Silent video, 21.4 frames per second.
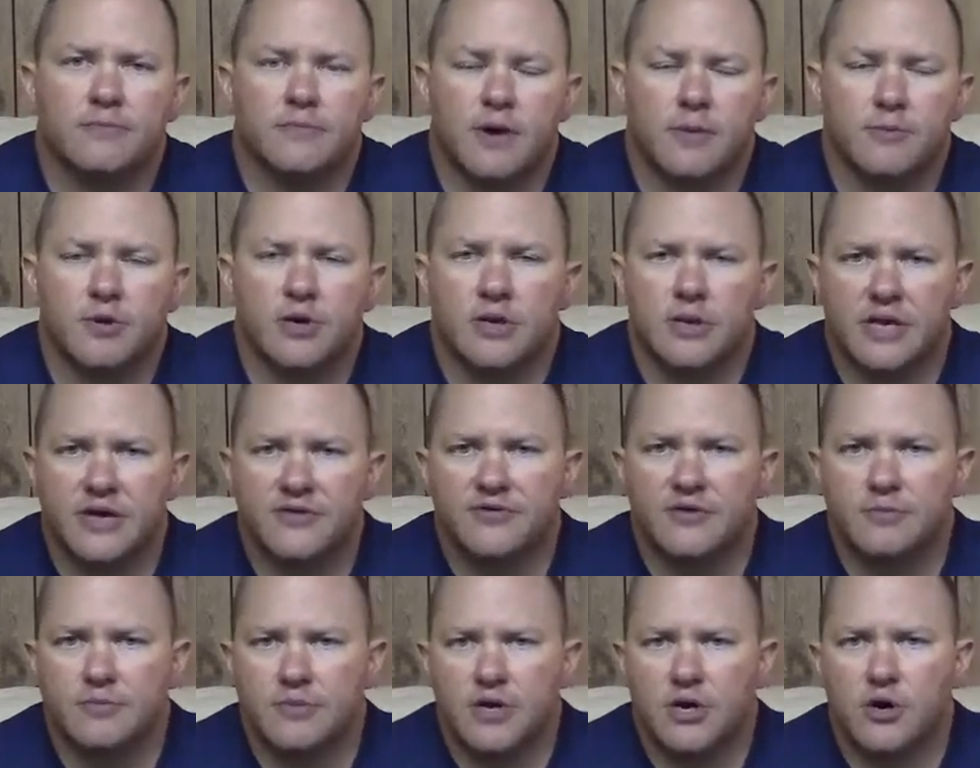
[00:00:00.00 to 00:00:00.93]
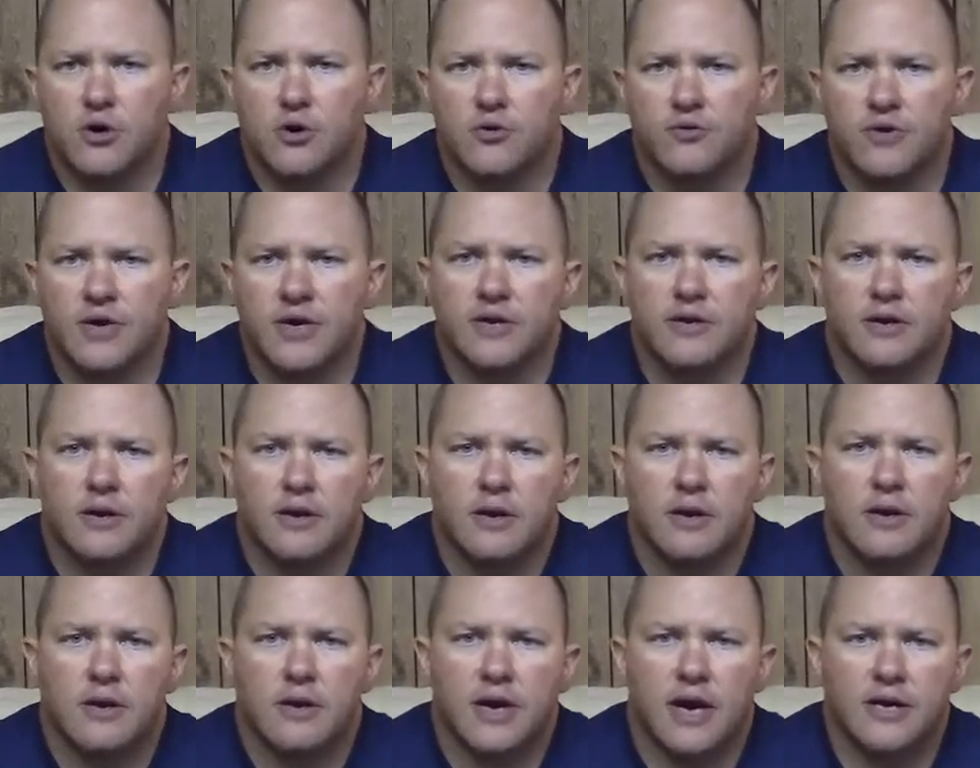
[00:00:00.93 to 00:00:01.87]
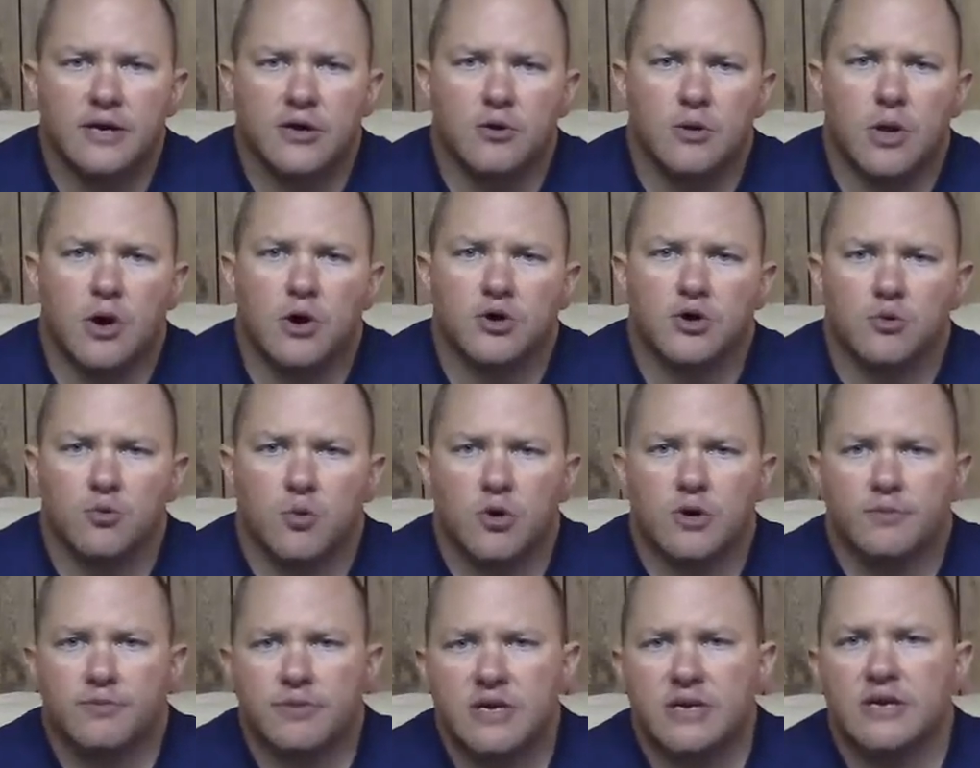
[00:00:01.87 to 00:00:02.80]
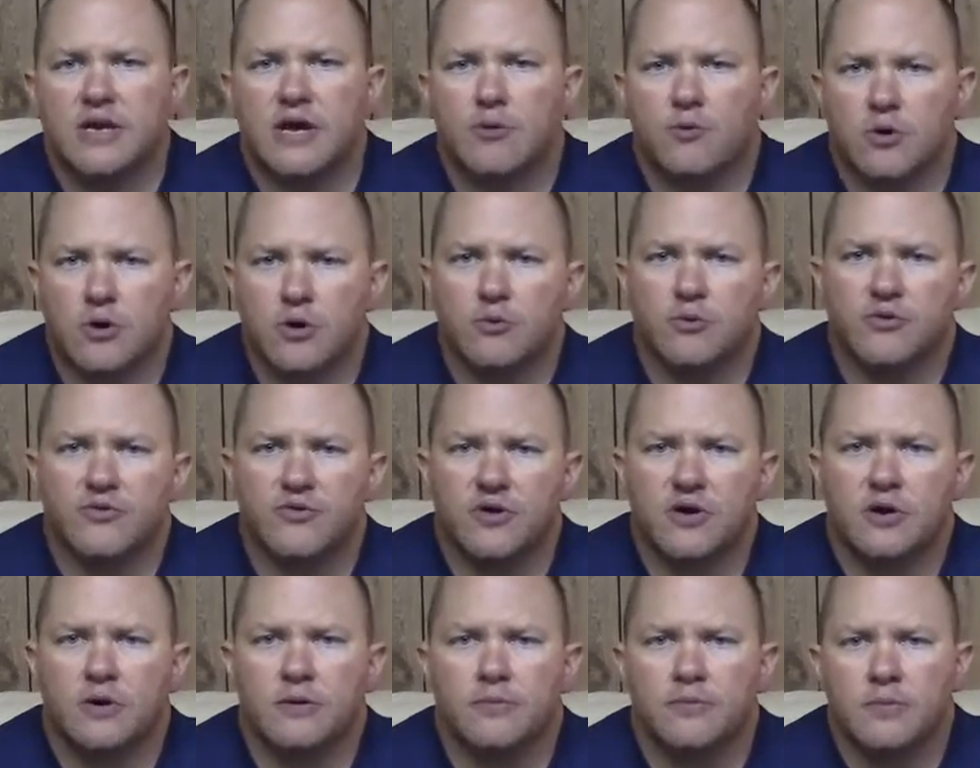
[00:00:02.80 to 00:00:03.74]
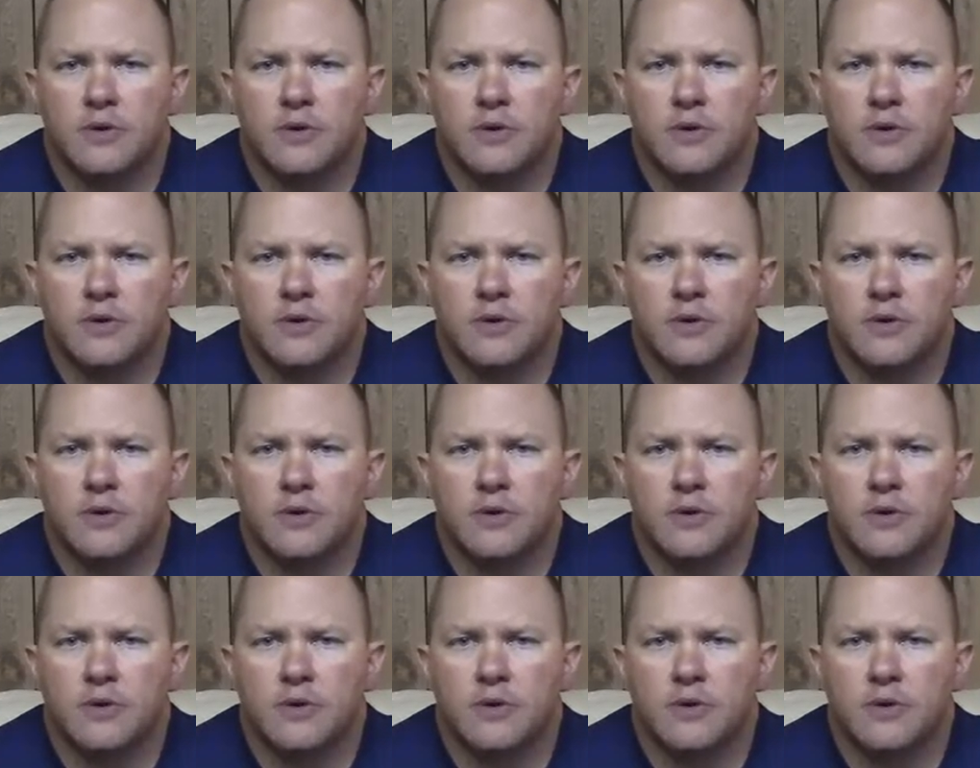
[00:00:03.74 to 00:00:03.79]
I'm going to let them know that I no longer want to be a network with them,